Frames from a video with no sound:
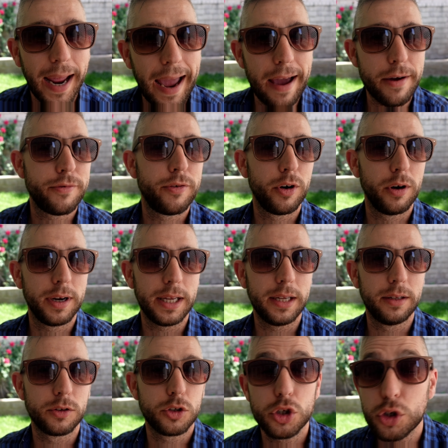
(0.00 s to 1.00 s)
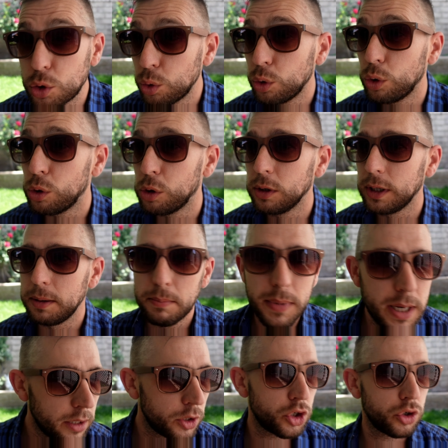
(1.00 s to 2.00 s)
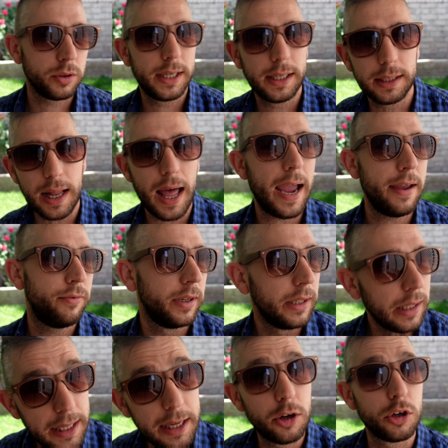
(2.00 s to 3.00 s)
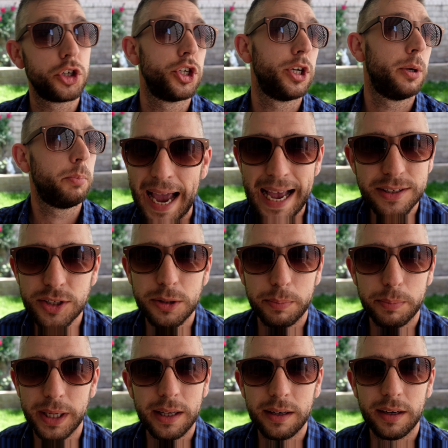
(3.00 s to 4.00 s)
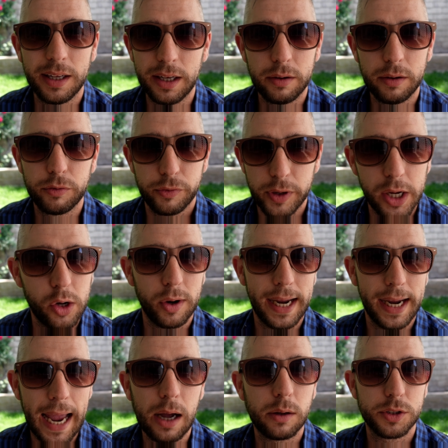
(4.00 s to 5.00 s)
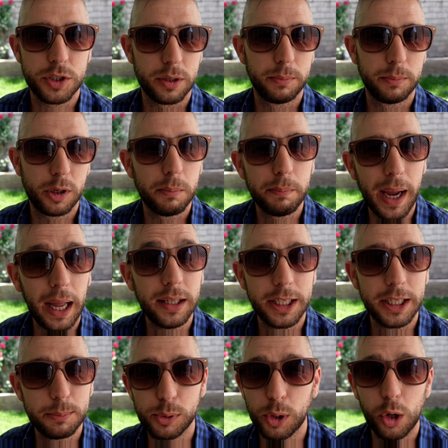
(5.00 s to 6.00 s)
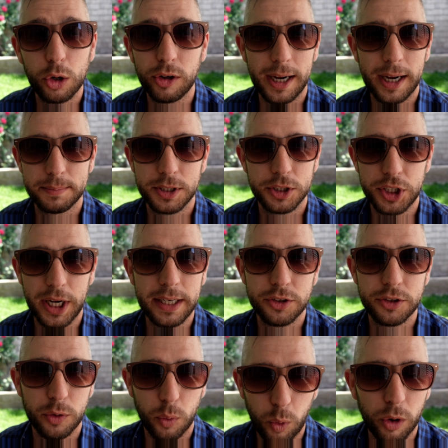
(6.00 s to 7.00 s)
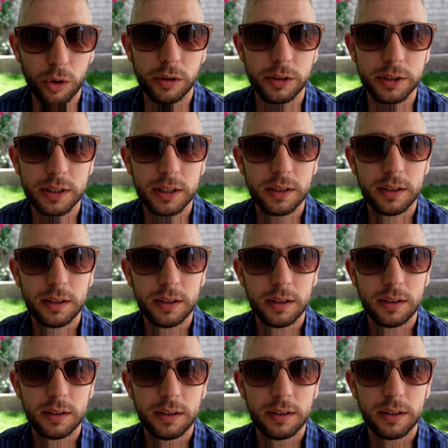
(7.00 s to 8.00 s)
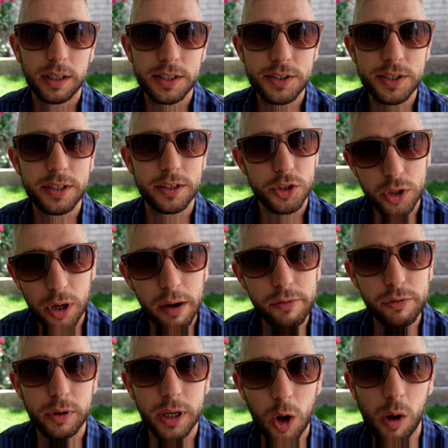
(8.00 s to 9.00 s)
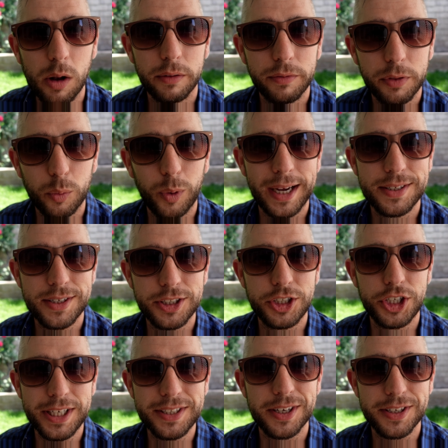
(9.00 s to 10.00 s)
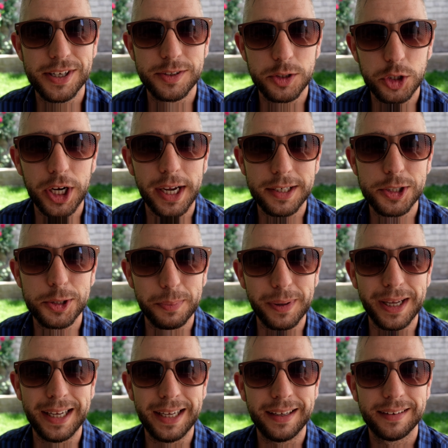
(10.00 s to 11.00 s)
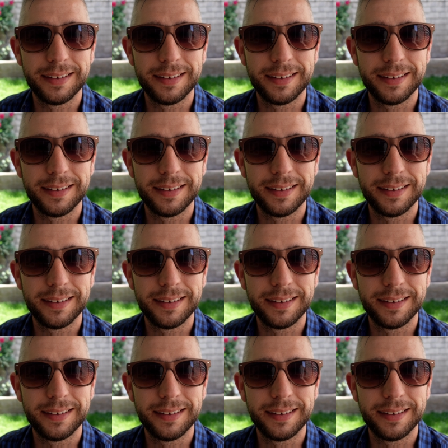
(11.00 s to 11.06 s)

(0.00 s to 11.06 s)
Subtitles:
effort in school and ministry and life and leadership hasn't been in figuring out some compelling program to change the world. It's in discovering all of the ways that Jesus has changed me.